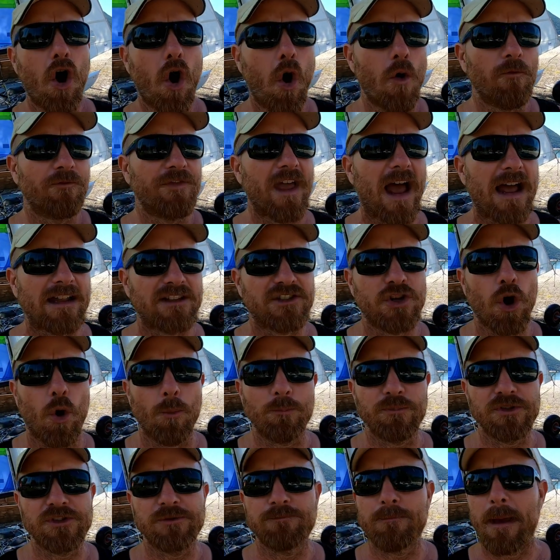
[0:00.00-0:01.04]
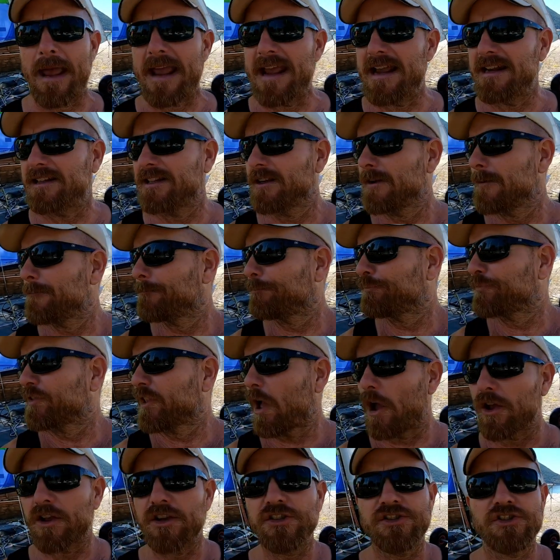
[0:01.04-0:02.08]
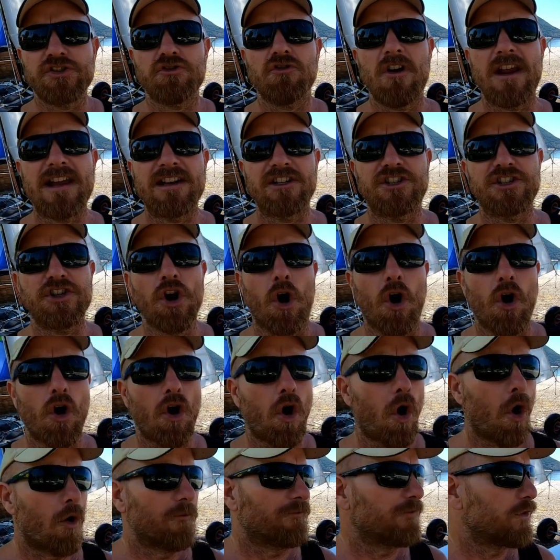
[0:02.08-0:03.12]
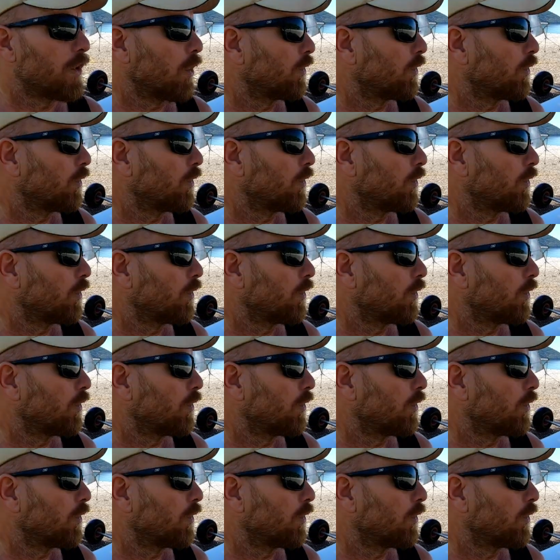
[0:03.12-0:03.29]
of that top speed, like a screenshot of